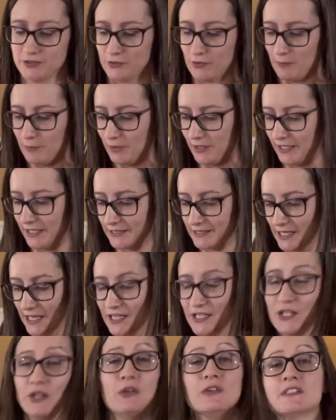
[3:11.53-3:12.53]
So I'm really
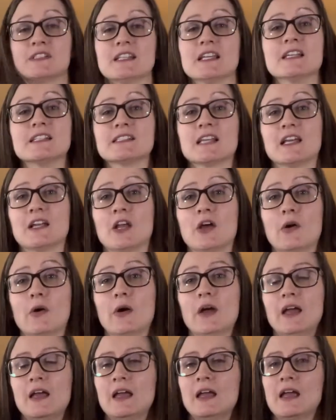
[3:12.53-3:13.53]
excited to use this. I know
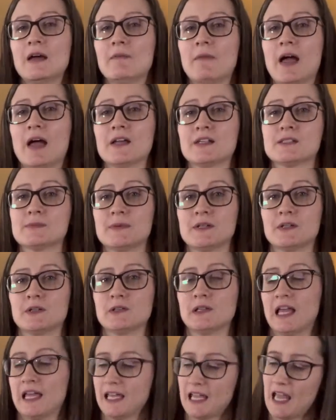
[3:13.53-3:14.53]
my husband will
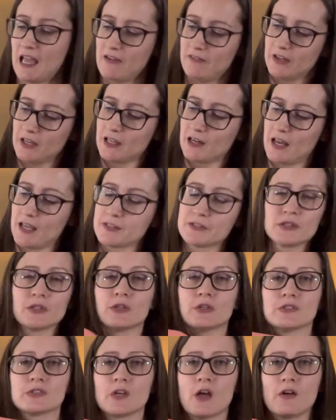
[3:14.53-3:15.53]
like having a nice
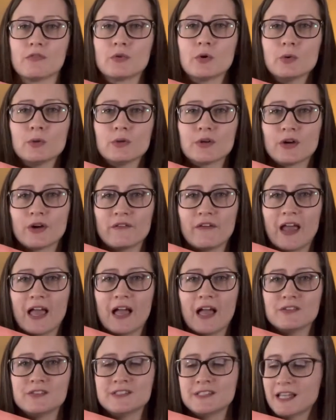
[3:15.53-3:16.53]
little soft cooler
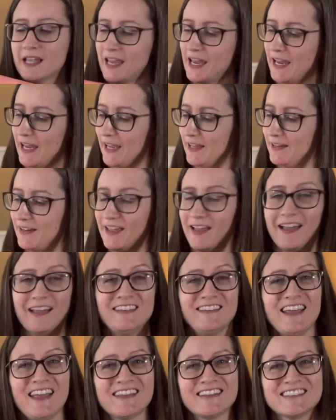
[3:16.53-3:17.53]
around. And yeah,
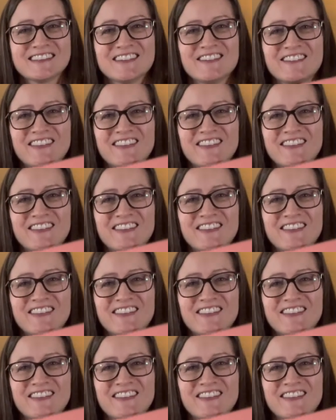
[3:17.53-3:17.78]
so